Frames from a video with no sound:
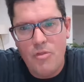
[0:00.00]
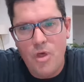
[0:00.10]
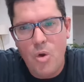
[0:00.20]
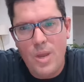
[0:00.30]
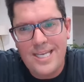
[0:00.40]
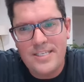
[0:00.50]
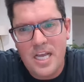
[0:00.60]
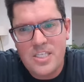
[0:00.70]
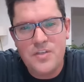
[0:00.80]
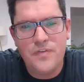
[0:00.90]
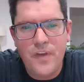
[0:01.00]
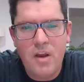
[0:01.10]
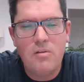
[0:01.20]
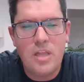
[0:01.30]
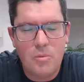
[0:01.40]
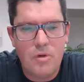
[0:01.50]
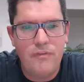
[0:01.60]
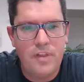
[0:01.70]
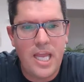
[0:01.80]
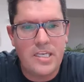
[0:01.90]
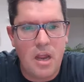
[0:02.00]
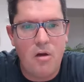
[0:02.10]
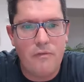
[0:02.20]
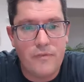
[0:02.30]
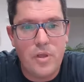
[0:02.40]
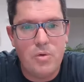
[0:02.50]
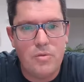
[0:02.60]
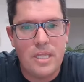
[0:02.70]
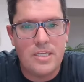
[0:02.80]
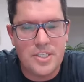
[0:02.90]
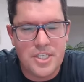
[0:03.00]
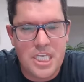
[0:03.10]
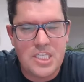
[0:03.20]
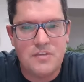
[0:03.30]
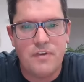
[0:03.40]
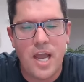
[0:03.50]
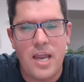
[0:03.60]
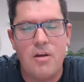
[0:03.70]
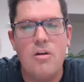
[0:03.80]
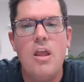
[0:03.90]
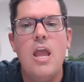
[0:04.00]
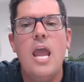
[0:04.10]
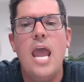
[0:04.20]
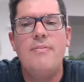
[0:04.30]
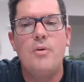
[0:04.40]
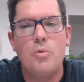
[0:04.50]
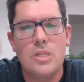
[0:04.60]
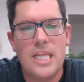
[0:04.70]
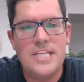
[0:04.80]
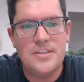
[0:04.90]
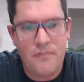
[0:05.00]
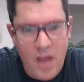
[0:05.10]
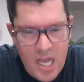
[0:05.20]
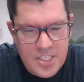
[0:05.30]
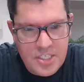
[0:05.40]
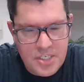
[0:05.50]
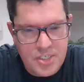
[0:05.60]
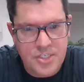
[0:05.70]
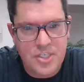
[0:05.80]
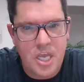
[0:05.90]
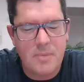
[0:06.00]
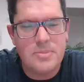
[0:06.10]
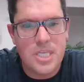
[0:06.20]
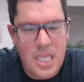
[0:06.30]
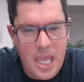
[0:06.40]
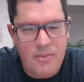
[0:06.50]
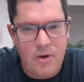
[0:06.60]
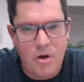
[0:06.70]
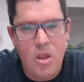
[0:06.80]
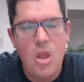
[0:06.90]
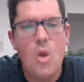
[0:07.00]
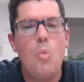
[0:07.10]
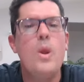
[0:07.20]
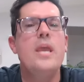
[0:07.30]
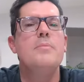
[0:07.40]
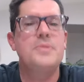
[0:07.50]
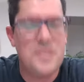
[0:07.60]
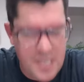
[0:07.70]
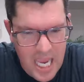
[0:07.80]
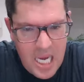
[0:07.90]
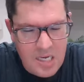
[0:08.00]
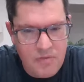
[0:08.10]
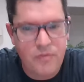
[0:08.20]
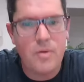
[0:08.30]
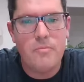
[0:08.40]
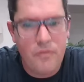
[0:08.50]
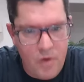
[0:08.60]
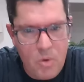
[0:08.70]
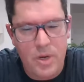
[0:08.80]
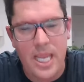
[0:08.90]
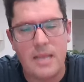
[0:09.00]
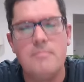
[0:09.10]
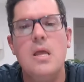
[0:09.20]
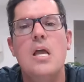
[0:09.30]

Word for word: Though it does fairly reflect our view that a ceasefire and the release of hostages come together, we abstained from voting."